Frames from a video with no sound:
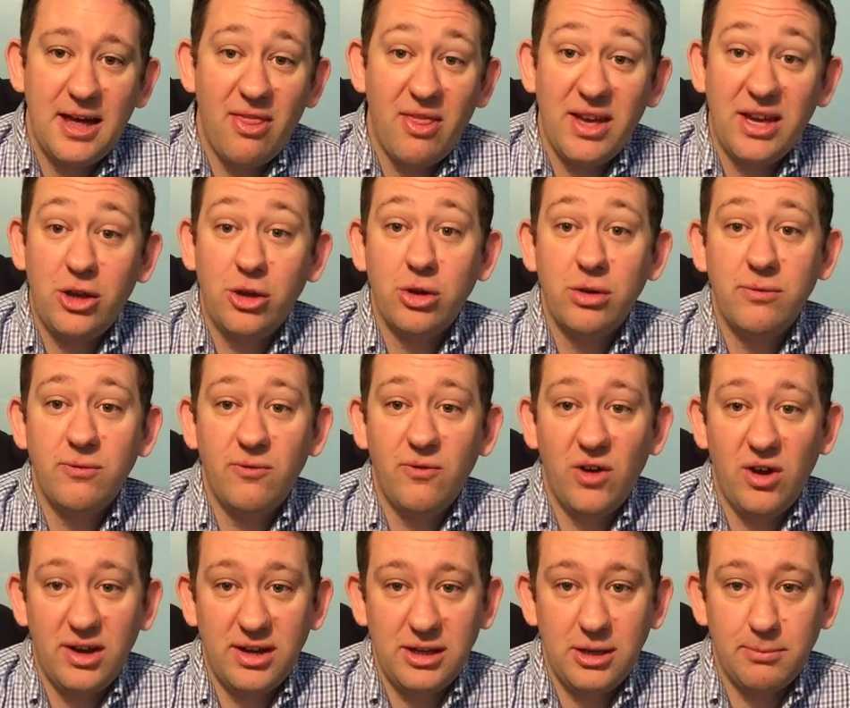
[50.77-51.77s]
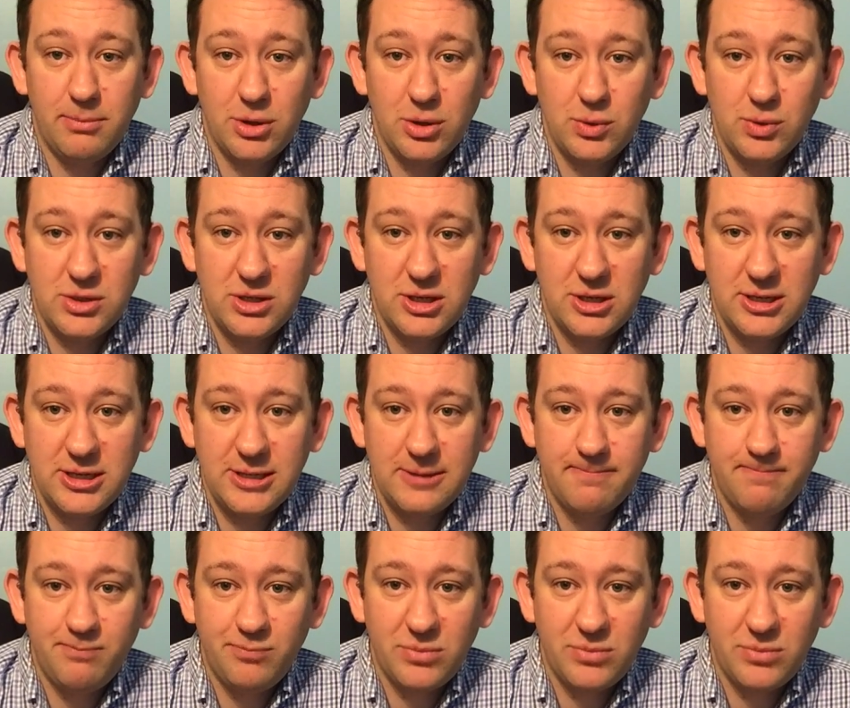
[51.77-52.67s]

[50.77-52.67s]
they couldn't find the bow tie.